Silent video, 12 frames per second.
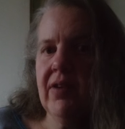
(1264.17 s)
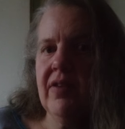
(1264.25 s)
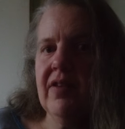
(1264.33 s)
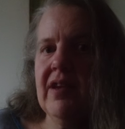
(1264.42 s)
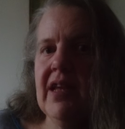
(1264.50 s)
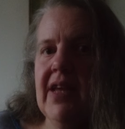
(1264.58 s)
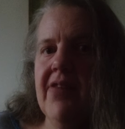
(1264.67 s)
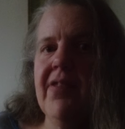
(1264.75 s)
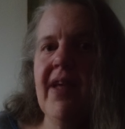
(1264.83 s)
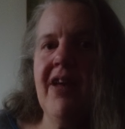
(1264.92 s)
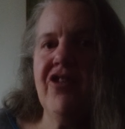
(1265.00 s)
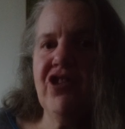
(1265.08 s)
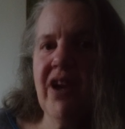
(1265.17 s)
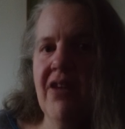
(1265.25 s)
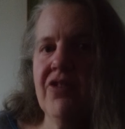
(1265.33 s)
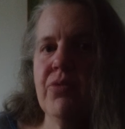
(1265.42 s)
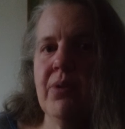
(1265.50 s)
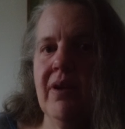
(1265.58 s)
underneath, that
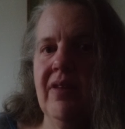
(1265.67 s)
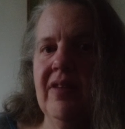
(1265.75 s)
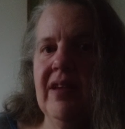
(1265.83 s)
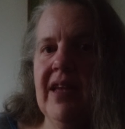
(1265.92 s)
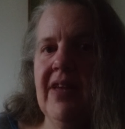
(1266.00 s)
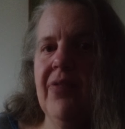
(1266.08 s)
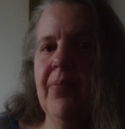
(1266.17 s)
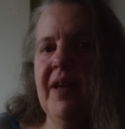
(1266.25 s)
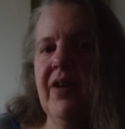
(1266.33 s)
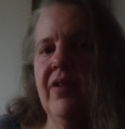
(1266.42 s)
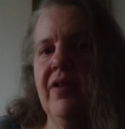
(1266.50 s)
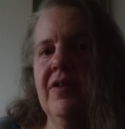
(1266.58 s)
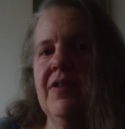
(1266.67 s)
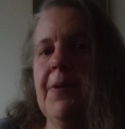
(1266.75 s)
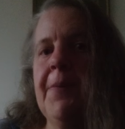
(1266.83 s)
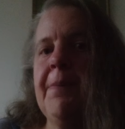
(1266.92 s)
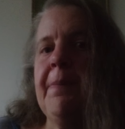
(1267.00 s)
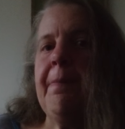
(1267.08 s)
chatter underneath, because
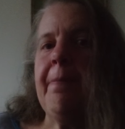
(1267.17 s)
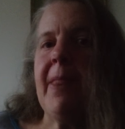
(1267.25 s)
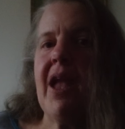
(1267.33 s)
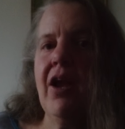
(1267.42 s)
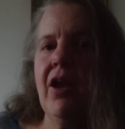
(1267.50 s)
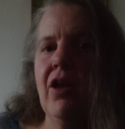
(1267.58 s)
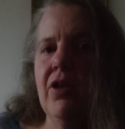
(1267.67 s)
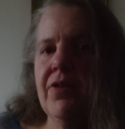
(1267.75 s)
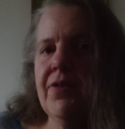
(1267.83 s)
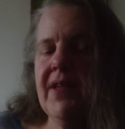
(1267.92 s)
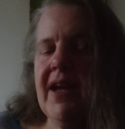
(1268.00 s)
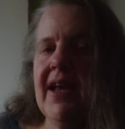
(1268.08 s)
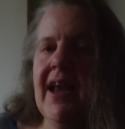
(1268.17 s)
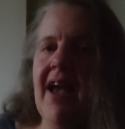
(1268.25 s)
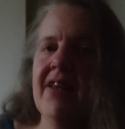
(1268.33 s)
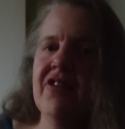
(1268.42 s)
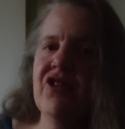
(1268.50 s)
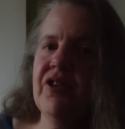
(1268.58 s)
a lot of that
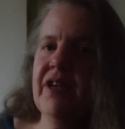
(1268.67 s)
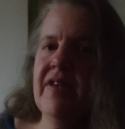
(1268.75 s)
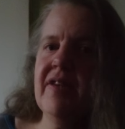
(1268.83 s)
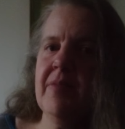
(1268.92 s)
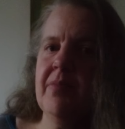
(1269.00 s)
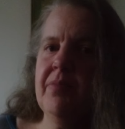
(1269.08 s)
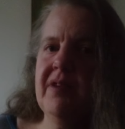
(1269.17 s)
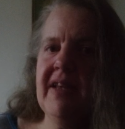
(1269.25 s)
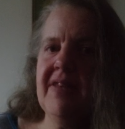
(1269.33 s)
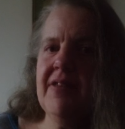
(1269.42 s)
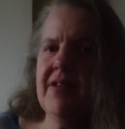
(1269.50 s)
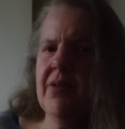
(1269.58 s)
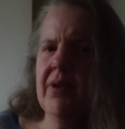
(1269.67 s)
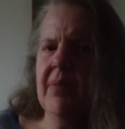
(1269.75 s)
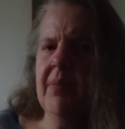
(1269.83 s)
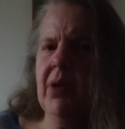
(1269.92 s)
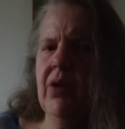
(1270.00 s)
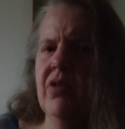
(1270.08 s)
actually doesn't necessarily
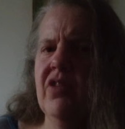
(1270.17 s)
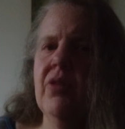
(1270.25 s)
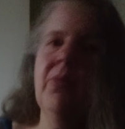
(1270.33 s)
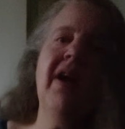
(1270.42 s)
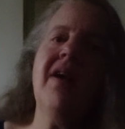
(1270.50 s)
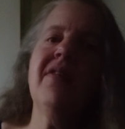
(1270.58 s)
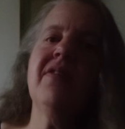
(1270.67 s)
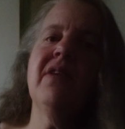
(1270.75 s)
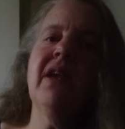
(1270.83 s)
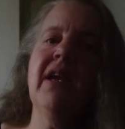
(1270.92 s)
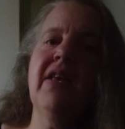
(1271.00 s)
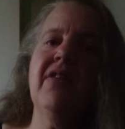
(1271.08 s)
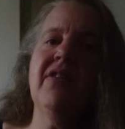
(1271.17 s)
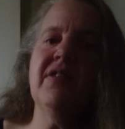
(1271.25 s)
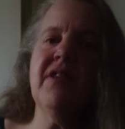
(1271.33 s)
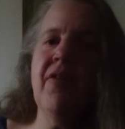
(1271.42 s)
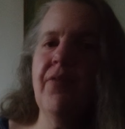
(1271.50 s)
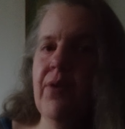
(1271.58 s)
belong to us. It's
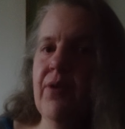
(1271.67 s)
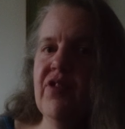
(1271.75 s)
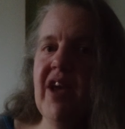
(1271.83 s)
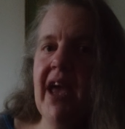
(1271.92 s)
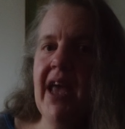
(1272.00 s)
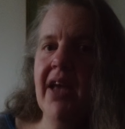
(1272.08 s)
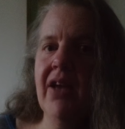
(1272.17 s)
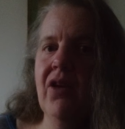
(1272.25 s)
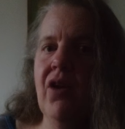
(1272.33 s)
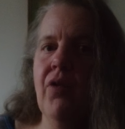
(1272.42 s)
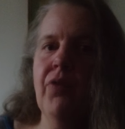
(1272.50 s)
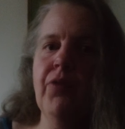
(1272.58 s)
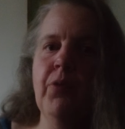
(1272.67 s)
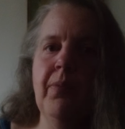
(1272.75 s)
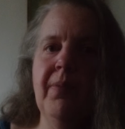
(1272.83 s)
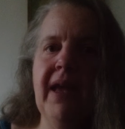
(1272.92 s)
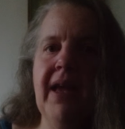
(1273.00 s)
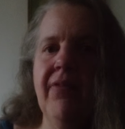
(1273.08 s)
stuff we've taken on from
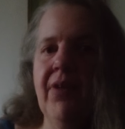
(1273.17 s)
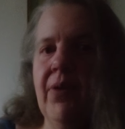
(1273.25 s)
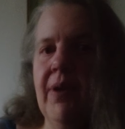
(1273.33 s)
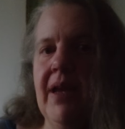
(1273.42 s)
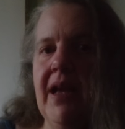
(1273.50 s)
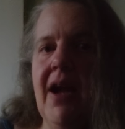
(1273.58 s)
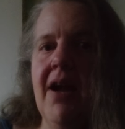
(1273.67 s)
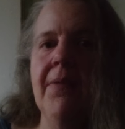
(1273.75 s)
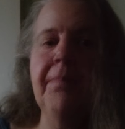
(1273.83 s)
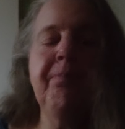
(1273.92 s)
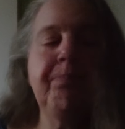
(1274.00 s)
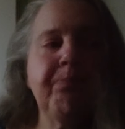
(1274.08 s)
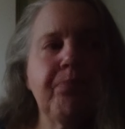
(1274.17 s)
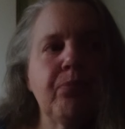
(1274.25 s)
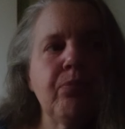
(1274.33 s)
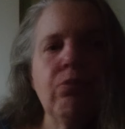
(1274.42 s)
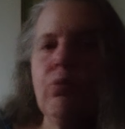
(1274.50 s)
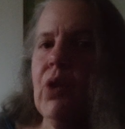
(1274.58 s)
being very young,
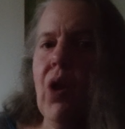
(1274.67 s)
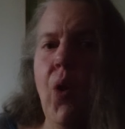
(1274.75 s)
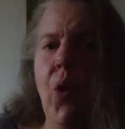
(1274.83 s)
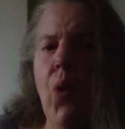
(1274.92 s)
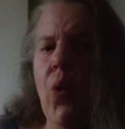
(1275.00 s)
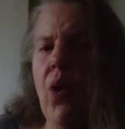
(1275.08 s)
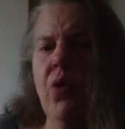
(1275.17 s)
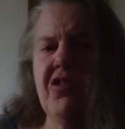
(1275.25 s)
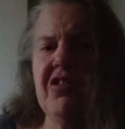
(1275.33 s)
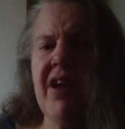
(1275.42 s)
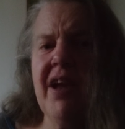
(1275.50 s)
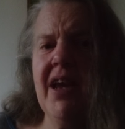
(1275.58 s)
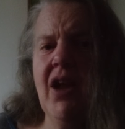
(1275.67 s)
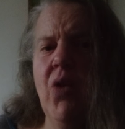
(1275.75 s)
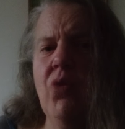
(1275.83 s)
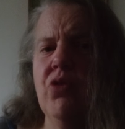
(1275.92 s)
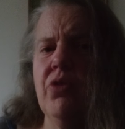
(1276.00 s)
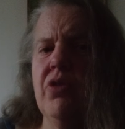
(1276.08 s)
or slightly
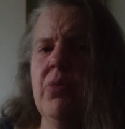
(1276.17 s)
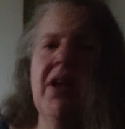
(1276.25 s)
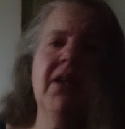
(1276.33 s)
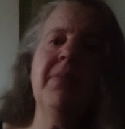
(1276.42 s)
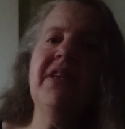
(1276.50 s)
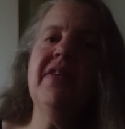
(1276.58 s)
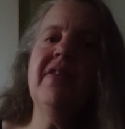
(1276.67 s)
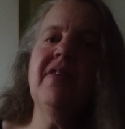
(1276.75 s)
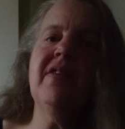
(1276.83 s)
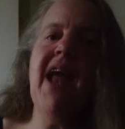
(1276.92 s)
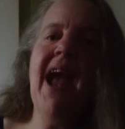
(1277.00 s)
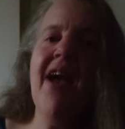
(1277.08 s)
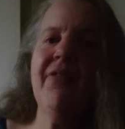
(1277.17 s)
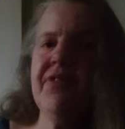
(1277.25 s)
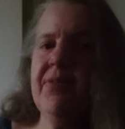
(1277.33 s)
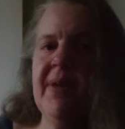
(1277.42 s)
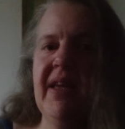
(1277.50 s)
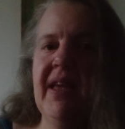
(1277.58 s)
older as well. I mean, it doesn't have to be